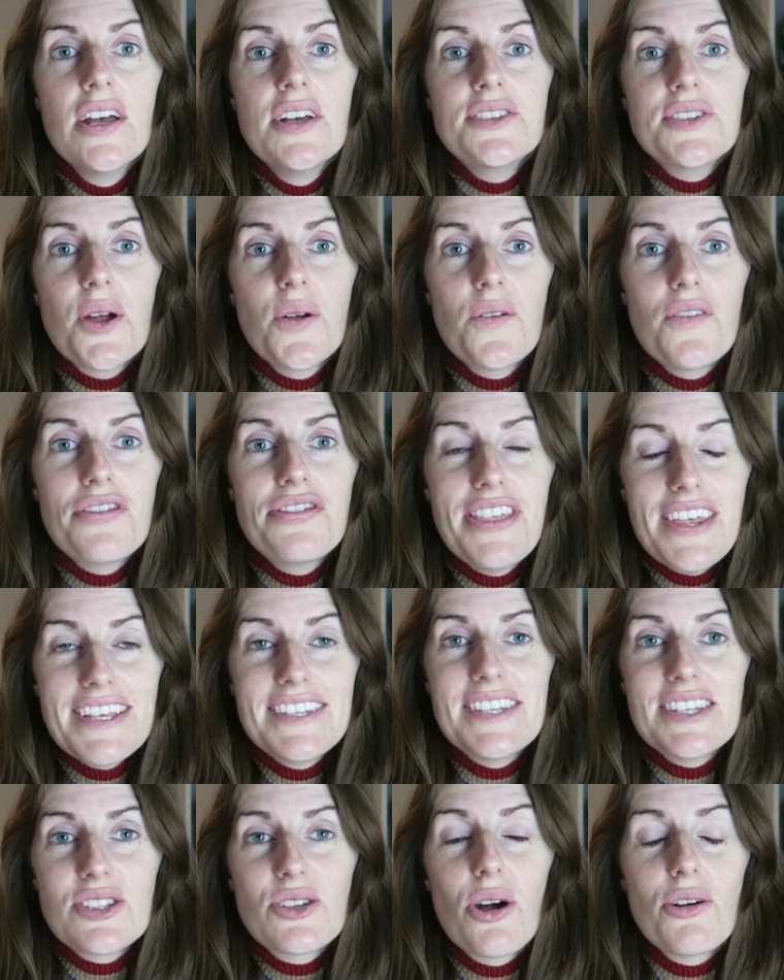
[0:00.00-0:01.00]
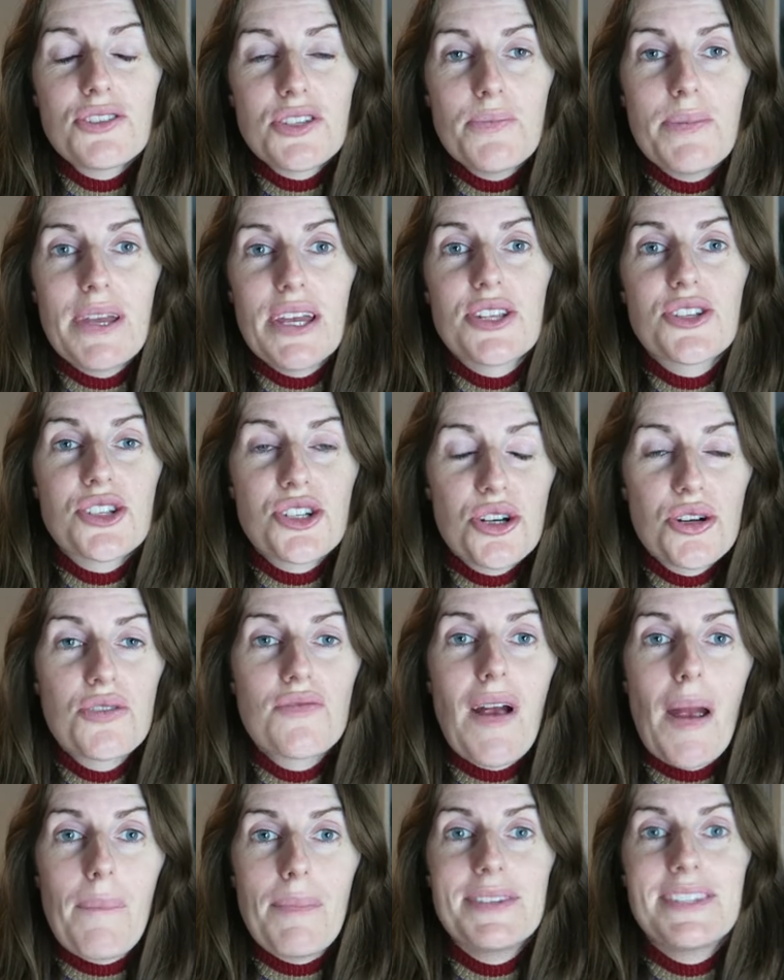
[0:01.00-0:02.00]
So this has got to be a
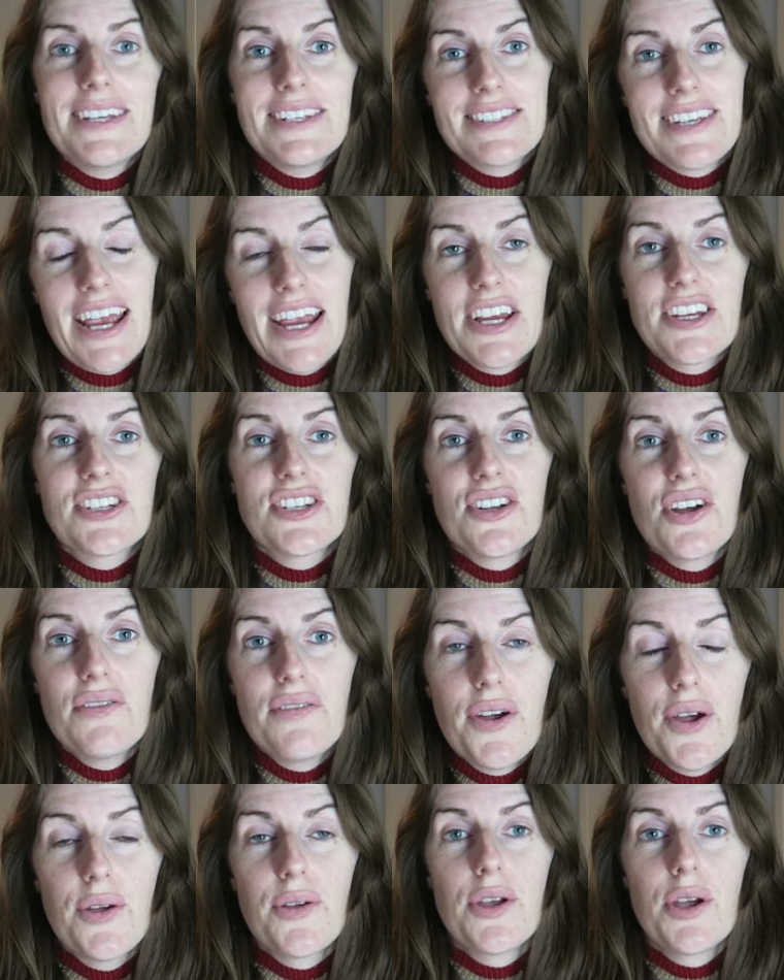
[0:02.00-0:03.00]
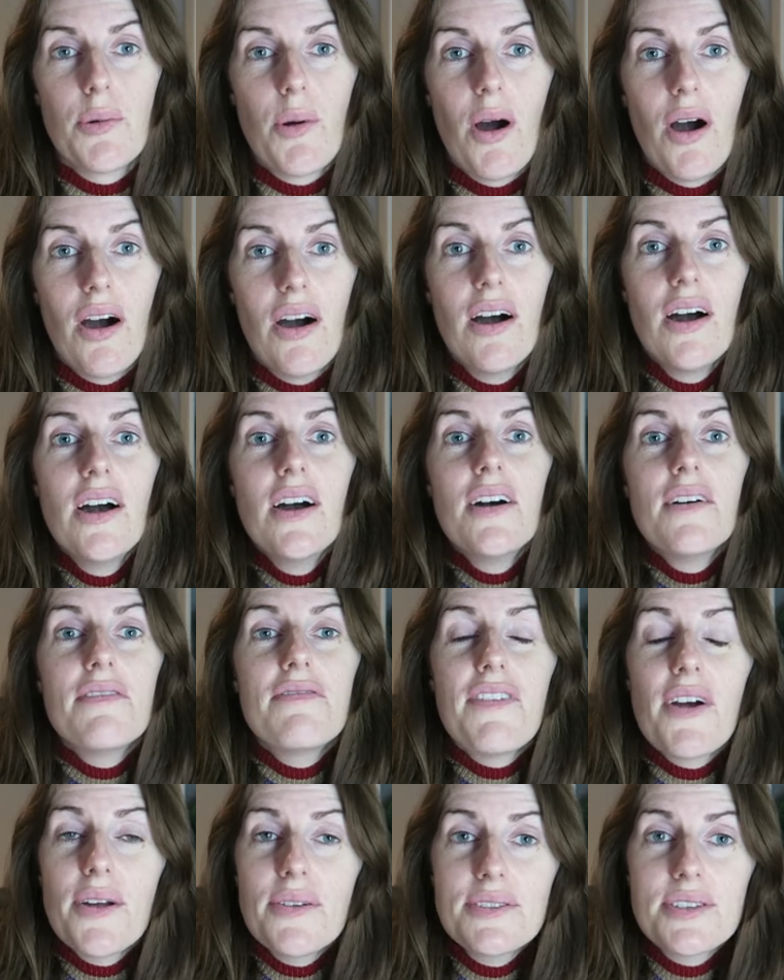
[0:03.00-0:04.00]
true representation of who you are.
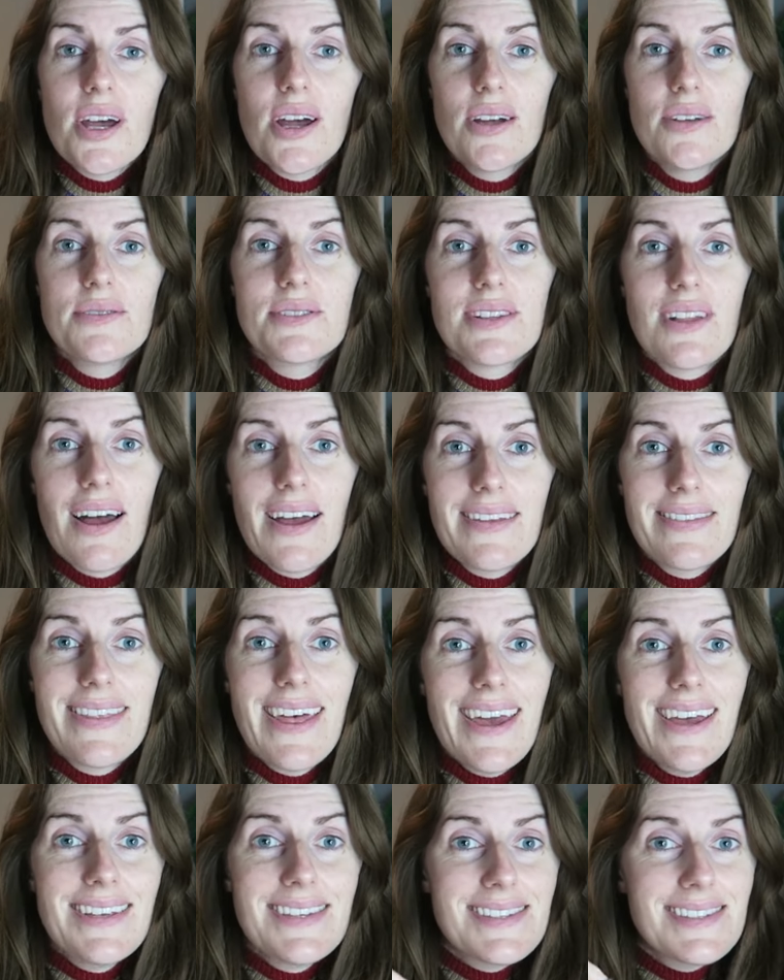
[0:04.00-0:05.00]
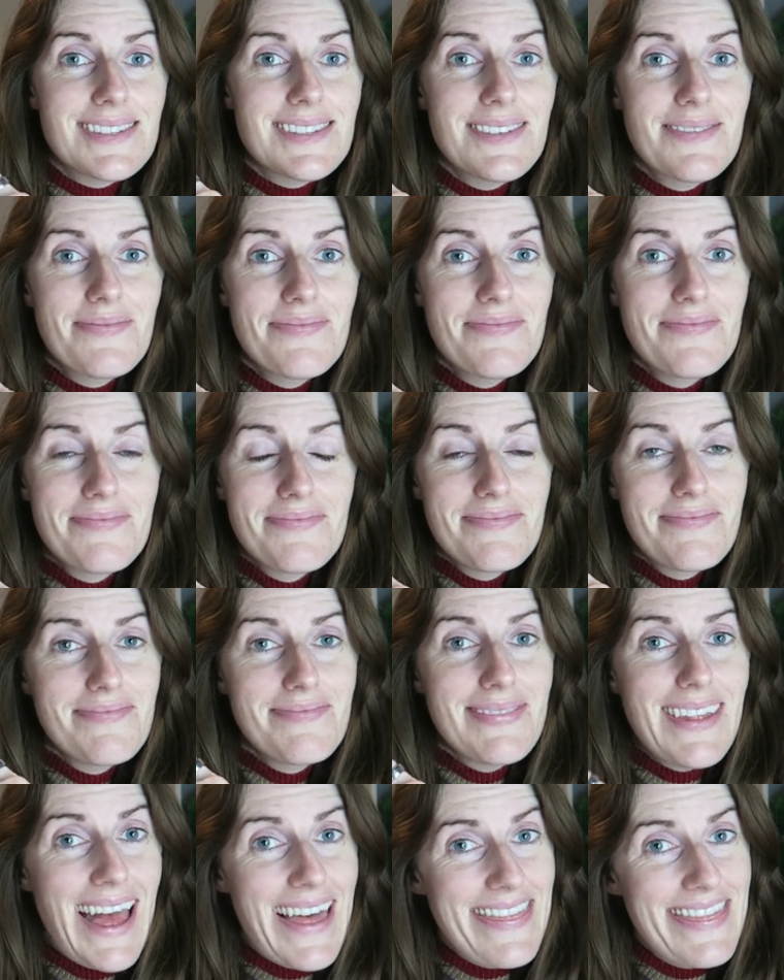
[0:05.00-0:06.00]
Photos like this,
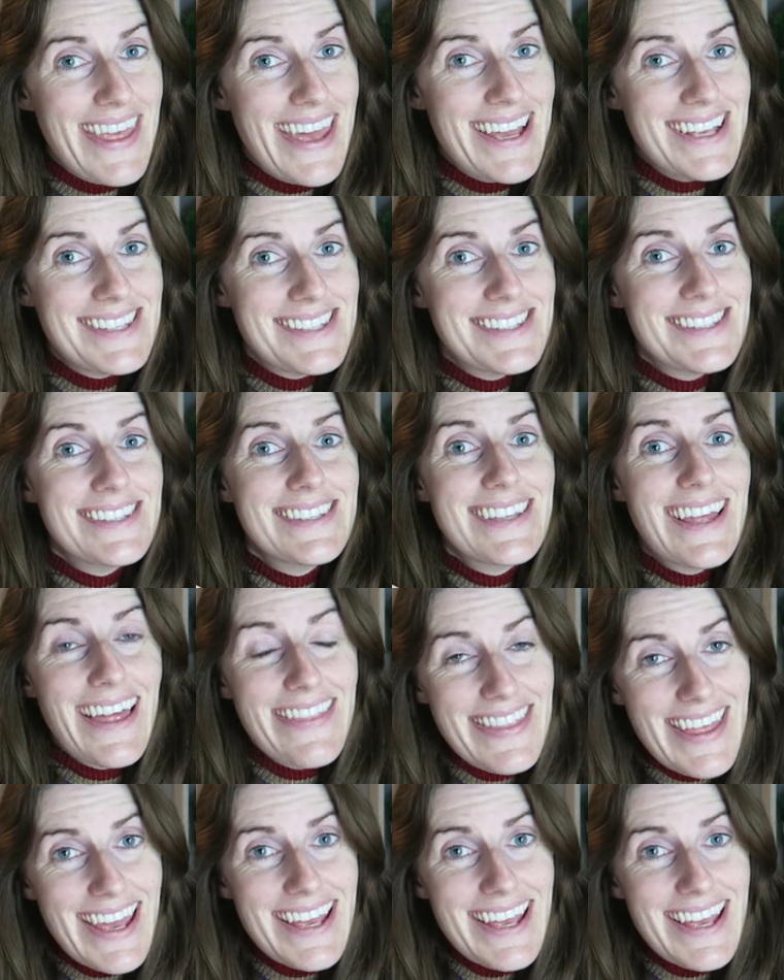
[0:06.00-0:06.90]
and this, and